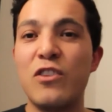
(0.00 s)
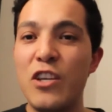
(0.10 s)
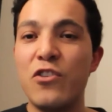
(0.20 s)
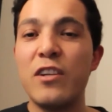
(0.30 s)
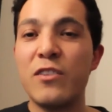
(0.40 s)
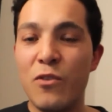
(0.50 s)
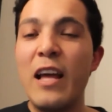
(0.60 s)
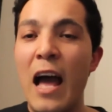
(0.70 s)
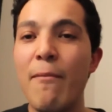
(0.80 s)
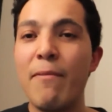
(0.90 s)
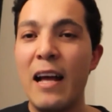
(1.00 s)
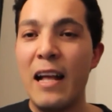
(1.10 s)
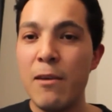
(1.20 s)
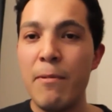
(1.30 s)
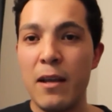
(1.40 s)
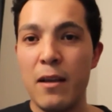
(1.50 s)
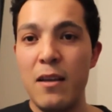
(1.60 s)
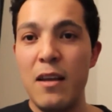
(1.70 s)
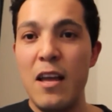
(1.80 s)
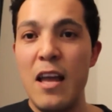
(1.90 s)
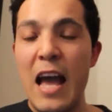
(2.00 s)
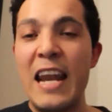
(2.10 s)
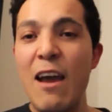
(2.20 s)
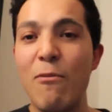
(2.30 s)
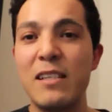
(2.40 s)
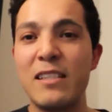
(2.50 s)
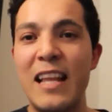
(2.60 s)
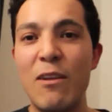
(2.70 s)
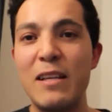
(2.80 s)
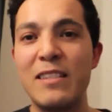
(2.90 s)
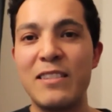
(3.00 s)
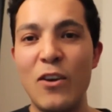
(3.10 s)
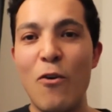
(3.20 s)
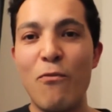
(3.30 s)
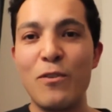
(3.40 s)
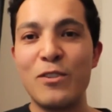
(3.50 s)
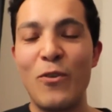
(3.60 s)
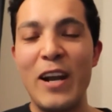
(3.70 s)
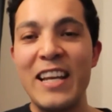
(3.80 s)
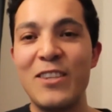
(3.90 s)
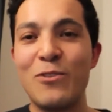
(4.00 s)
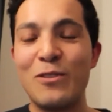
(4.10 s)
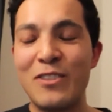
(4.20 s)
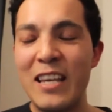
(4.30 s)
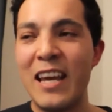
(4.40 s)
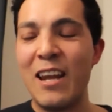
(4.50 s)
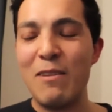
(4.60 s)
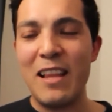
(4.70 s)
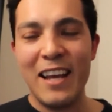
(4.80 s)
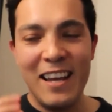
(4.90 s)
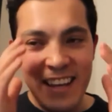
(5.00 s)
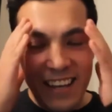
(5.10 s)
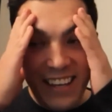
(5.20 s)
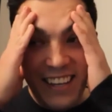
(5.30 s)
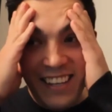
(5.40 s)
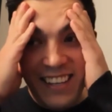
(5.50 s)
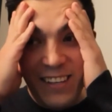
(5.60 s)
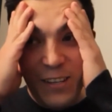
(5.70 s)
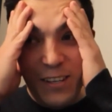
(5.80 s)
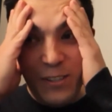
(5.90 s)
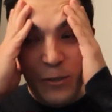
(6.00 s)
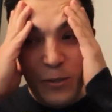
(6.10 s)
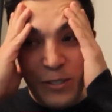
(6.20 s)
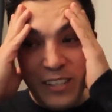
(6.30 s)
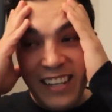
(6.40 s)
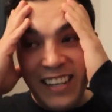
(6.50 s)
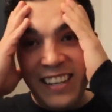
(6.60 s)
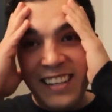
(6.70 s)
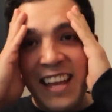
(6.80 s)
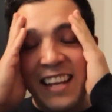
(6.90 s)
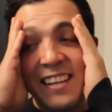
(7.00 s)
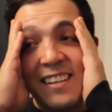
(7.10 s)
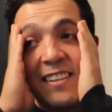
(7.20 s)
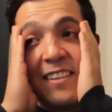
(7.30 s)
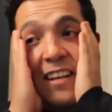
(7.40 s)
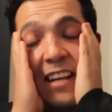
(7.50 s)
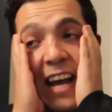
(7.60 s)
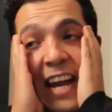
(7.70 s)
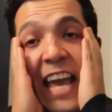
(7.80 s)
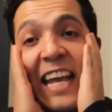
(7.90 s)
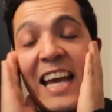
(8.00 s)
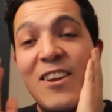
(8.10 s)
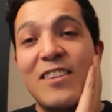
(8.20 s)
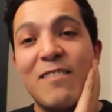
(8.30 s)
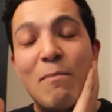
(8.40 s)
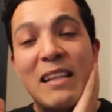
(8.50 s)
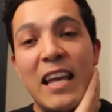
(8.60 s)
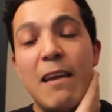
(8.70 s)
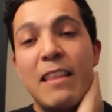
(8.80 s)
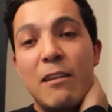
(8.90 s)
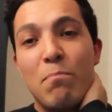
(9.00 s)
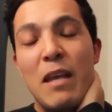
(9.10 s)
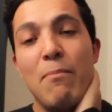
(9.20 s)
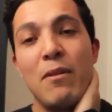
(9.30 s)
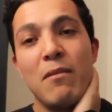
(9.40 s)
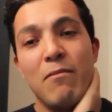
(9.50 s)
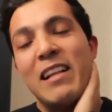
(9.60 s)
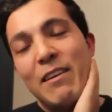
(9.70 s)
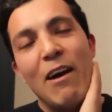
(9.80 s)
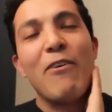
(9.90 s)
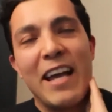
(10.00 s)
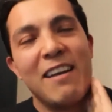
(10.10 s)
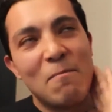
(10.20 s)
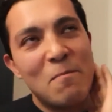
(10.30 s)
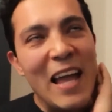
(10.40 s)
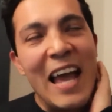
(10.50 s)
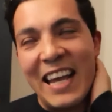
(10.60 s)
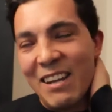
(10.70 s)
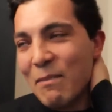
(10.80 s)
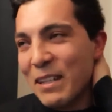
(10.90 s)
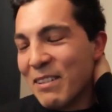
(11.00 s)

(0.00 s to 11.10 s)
teachers could have a living. And that was so frustrating to see. And I was like, dude, like, and I cannot believe that people, well, okay, I can, but